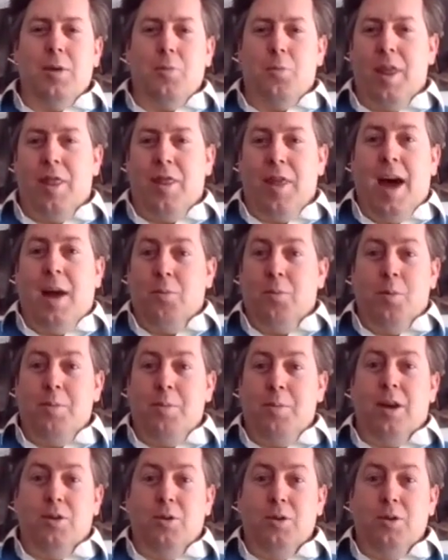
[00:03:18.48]
Where that would
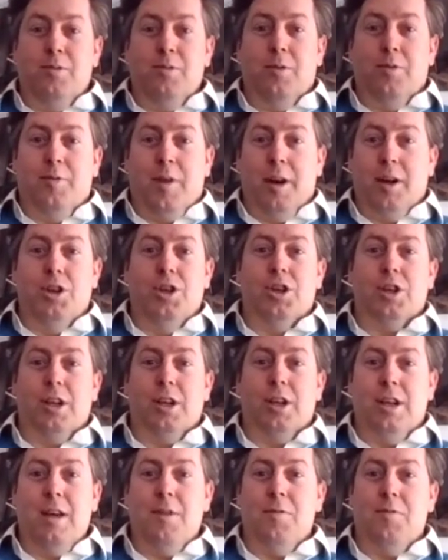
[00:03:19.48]
be a useful
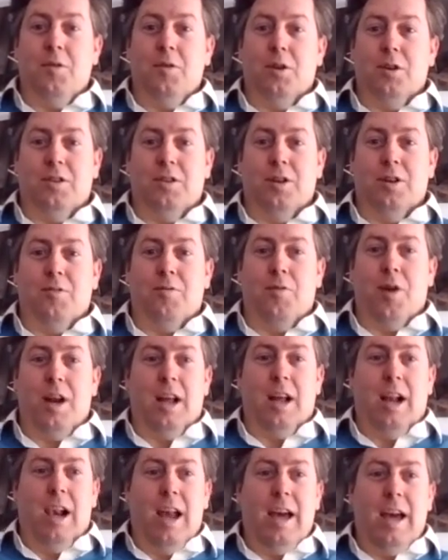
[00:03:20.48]
function if you're sort of
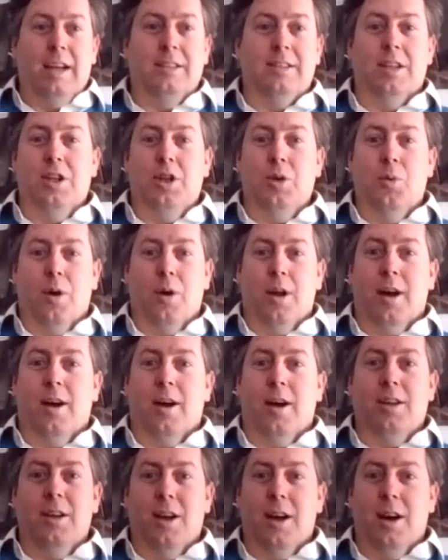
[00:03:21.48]
running late and you want
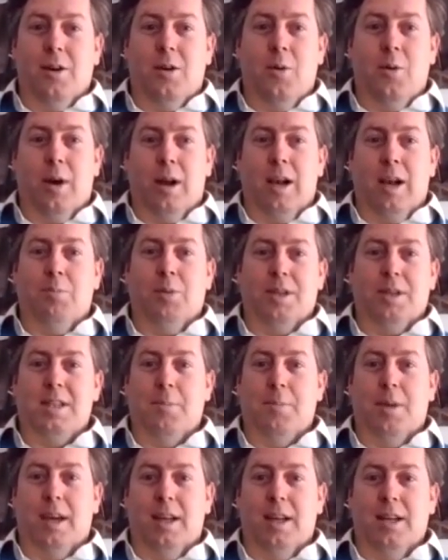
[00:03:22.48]
to, you know, quickly put
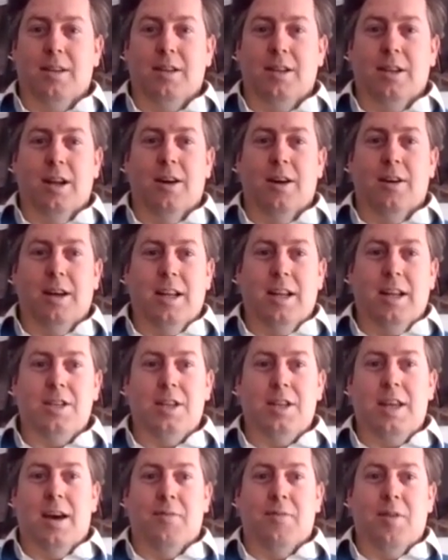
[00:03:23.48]
something in, you know, into
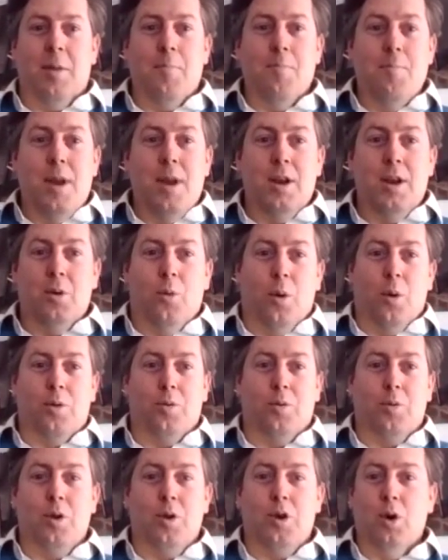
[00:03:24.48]
the oven the minute you
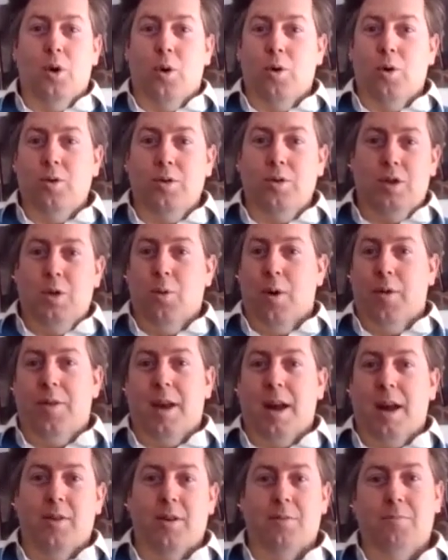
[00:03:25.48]
walk through the door, you want
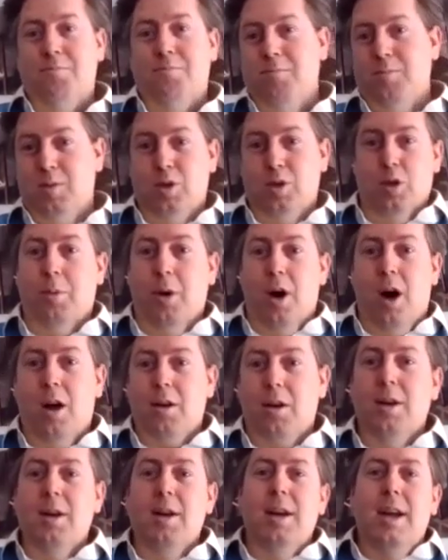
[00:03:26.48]
that oven super
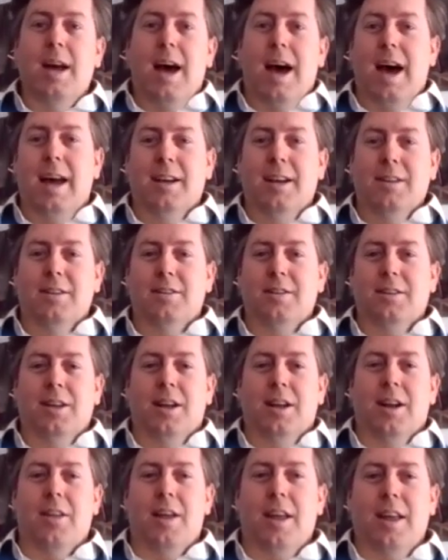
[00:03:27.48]
hot. And you
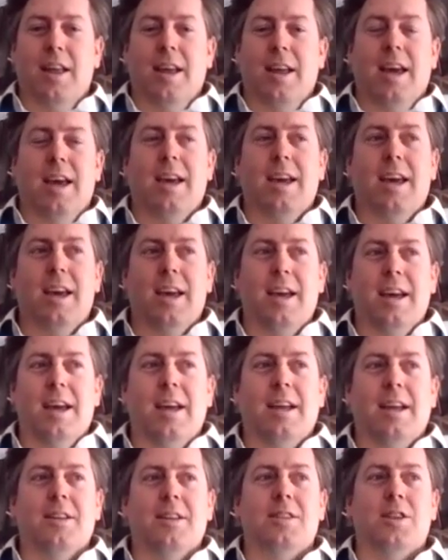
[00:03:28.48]
know,
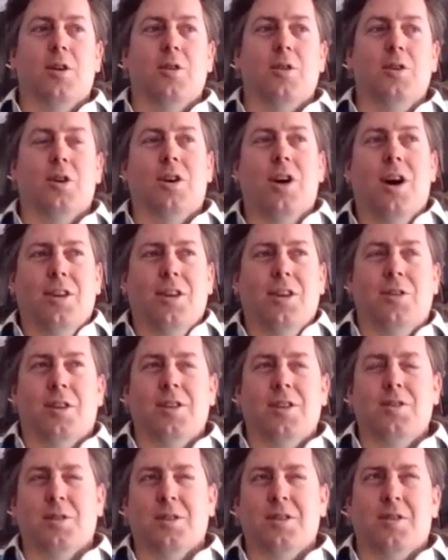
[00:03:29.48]
so you can't do
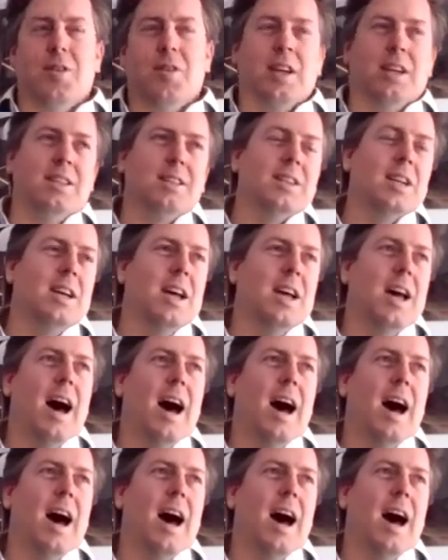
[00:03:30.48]
those sorts of things.